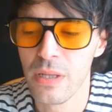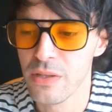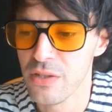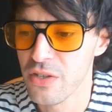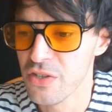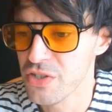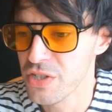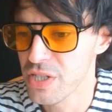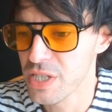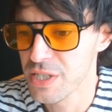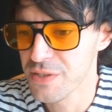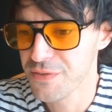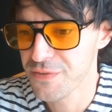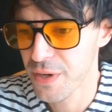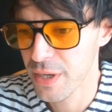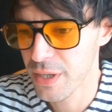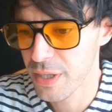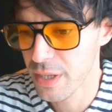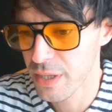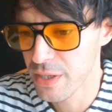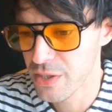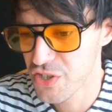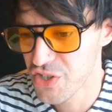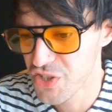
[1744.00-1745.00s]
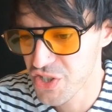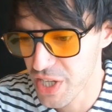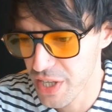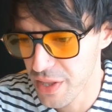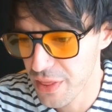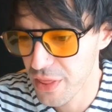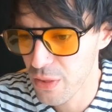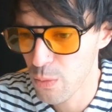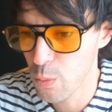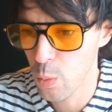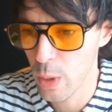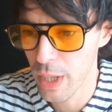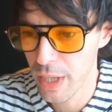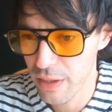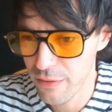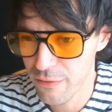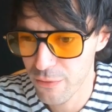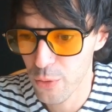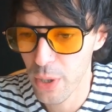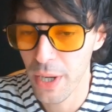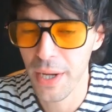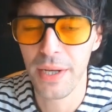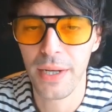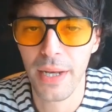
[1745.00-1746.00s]
this is fucking
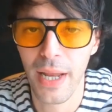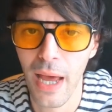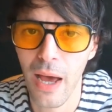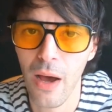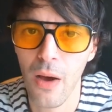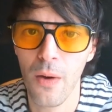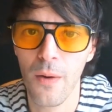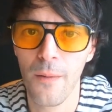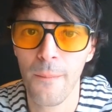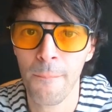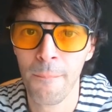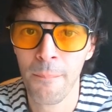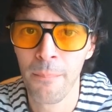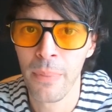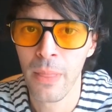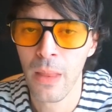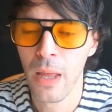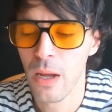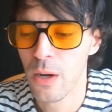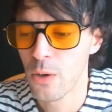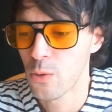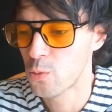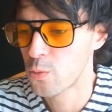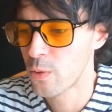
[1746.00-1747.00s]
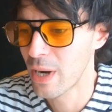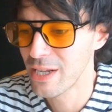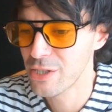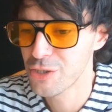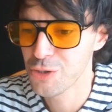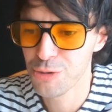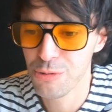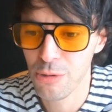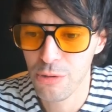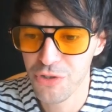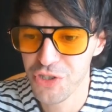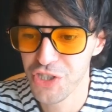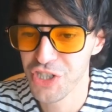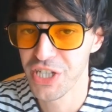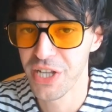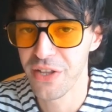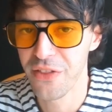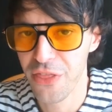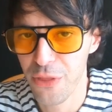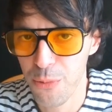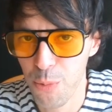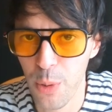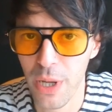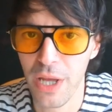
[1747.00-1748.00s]
synthwave right now, retro
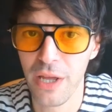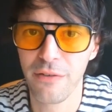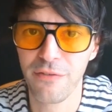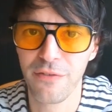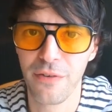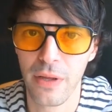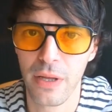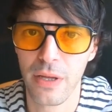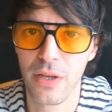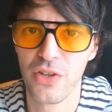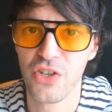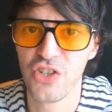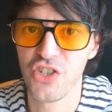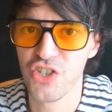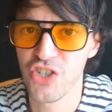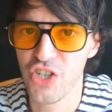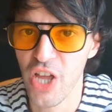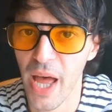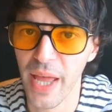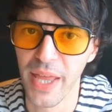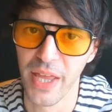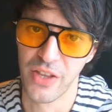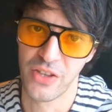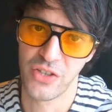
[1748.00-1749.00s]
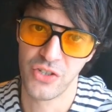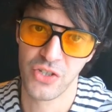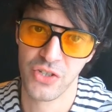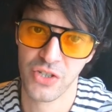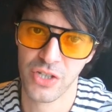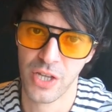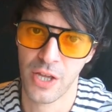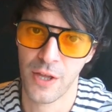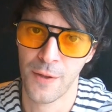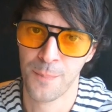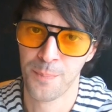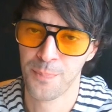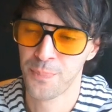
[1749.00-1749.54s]
synthwave science.